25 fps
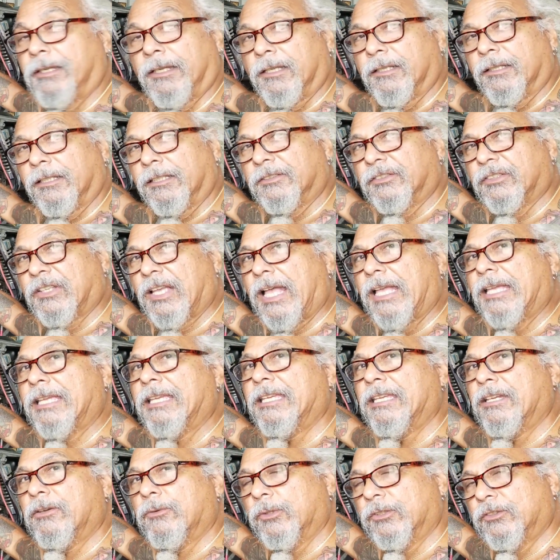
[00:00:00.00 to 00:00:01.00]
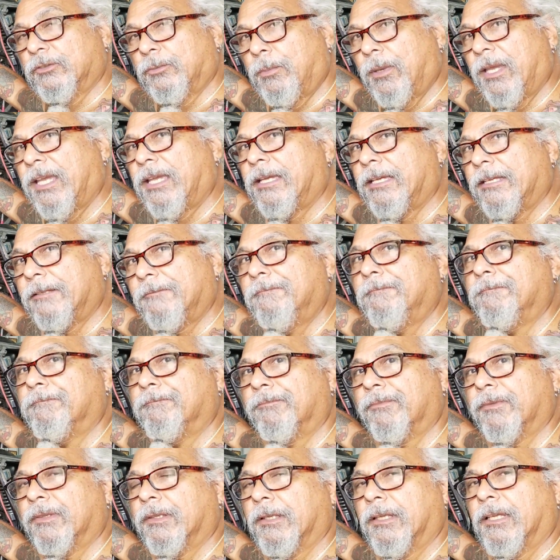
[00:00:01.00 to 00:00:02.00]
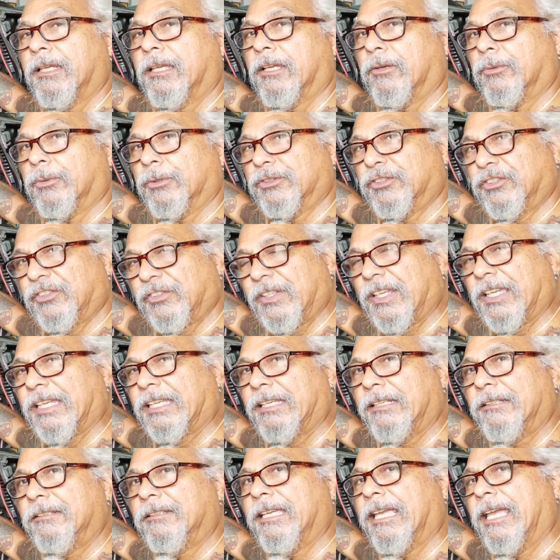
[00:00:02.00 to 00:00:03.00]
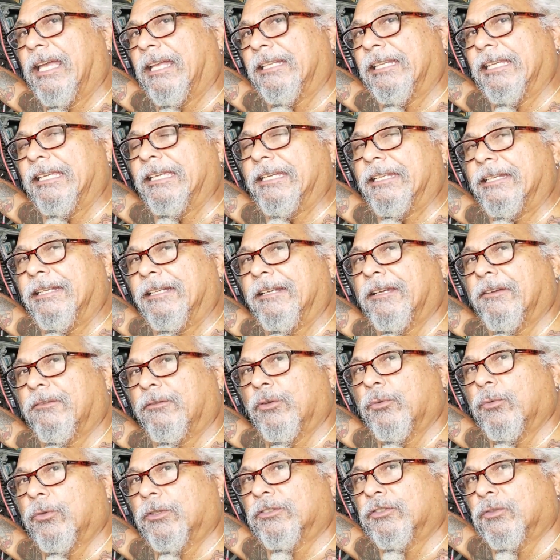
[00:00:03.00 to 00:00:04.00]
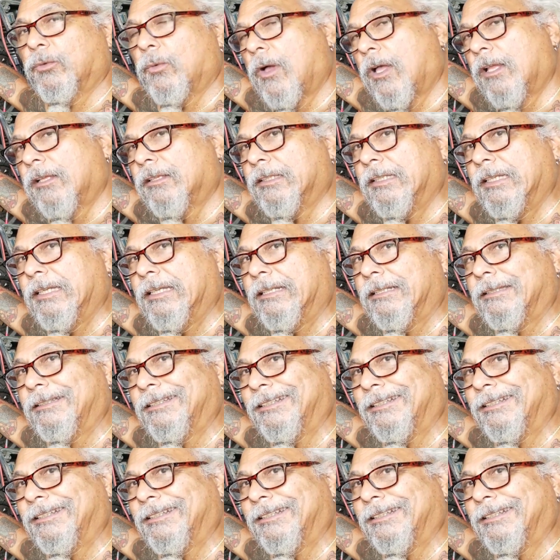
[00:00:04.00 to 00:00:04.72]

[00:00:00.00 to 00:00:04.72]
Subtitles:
This guy here was bad. It was sticking. You had to hit it every once in a while to get it to